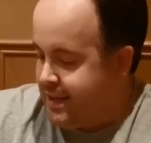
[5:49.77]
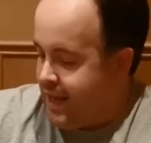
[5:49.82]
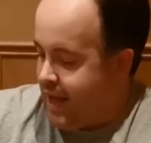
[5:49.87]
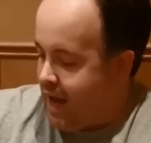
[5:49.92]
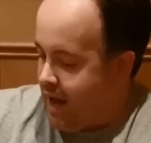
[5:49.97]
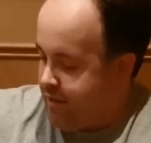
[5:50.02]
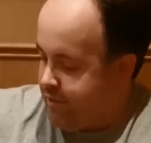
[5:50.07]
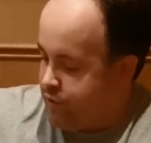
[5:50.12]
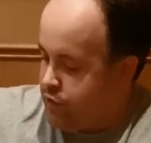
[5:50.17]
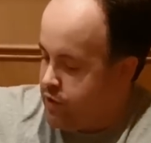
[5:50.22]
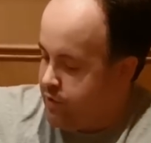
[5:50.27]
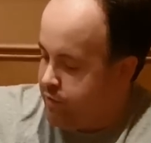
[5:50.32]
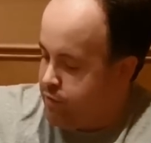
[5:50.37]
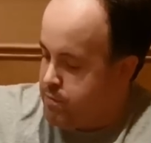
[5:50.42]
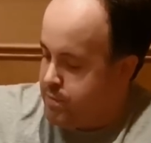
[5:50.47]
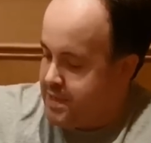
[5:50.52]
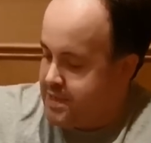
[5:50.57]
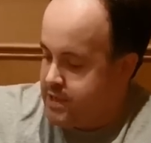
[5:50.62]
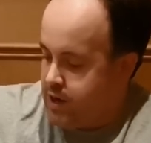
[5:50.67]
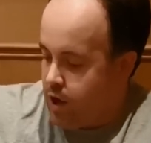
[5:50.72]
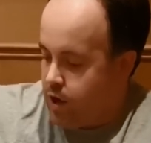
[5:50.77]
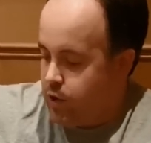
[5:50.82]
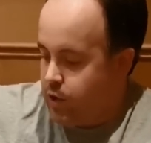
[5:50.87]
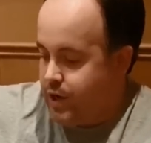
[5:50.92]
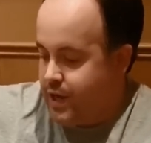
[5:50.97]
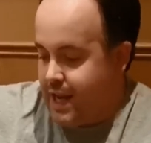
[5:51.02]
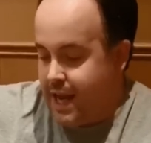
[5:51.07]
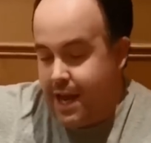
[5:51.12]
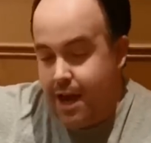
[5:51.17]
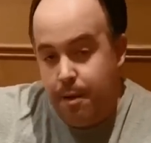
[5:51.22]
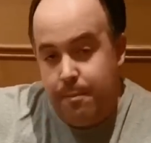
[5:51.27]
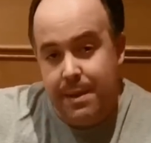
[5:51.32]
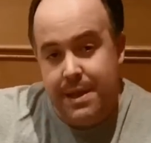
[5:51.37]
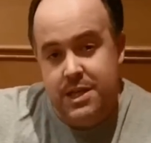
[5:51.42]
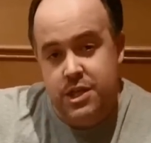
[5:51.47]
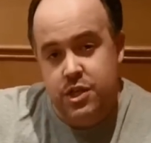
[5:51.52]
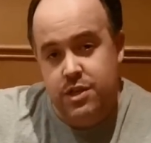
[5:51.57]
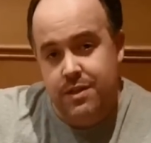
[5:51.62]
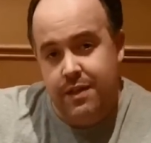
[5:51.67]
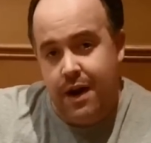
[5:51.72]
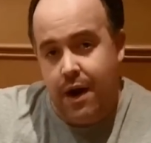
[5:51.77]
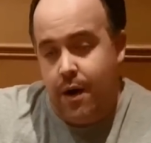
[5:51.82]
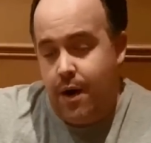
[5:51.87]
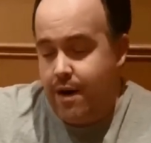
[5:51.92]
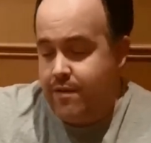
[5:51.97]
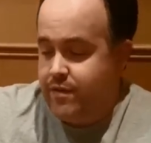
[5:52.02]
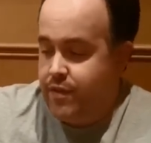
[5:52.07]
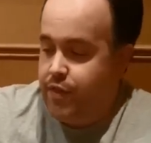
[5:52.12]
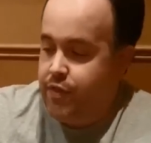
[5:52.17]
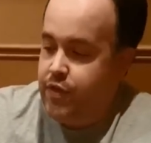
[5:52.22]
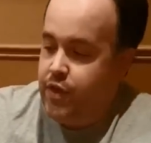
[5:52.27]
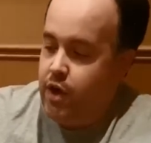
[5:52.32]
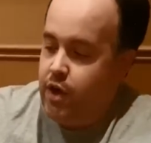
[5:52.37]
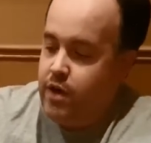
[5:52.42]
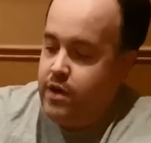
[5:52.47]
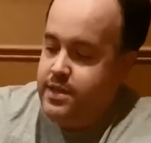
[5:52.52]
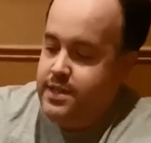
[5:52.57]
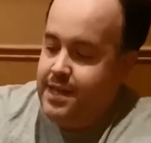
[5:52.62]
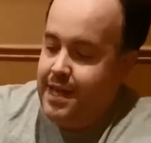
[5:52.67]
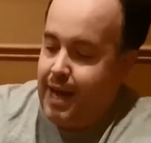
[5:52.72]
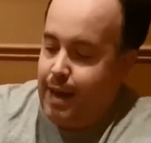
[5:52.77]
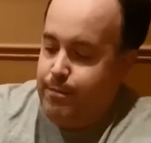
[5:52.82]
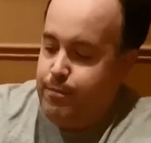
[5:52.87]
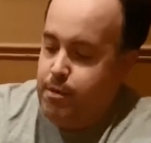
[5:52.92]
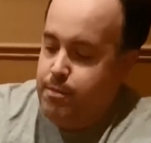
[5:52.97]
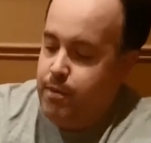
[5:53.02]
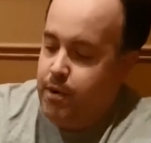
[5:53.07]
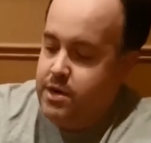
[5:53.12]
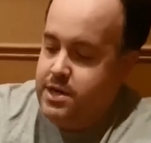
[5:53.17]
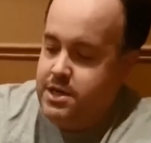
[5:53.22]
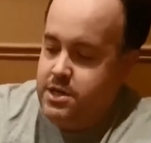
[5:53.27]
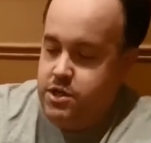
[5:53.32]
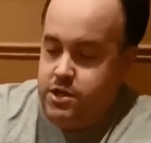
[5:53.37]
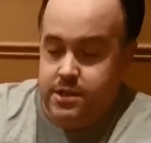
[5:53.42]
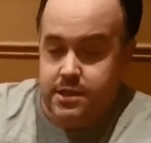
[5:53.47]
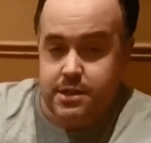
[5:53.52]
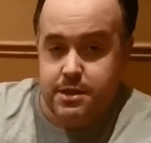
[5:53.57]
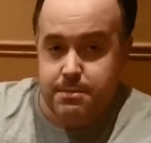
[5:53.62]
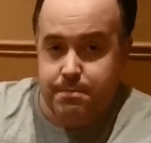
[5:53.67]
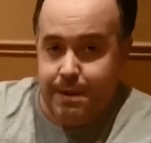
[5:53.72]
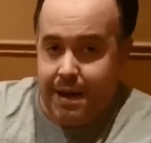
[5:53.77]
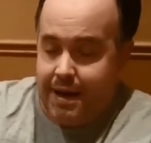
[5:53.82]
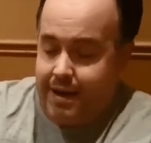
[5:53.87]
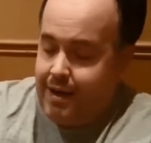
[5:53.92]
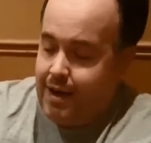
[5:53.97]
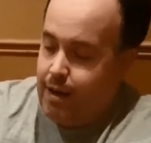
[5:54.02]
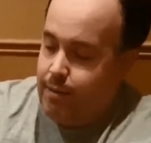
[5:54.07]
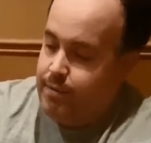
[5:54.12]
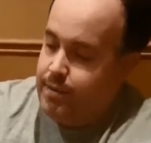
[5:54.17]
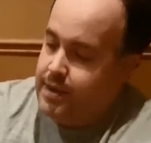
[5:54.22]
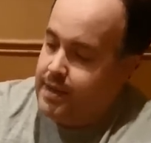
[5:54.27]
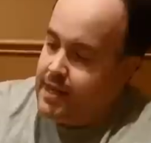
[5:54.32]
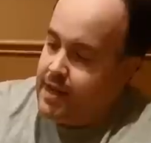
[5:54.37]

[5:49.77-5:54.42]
A few different bits going on in here. I mentioned that I'll have a third camera body just as a backup.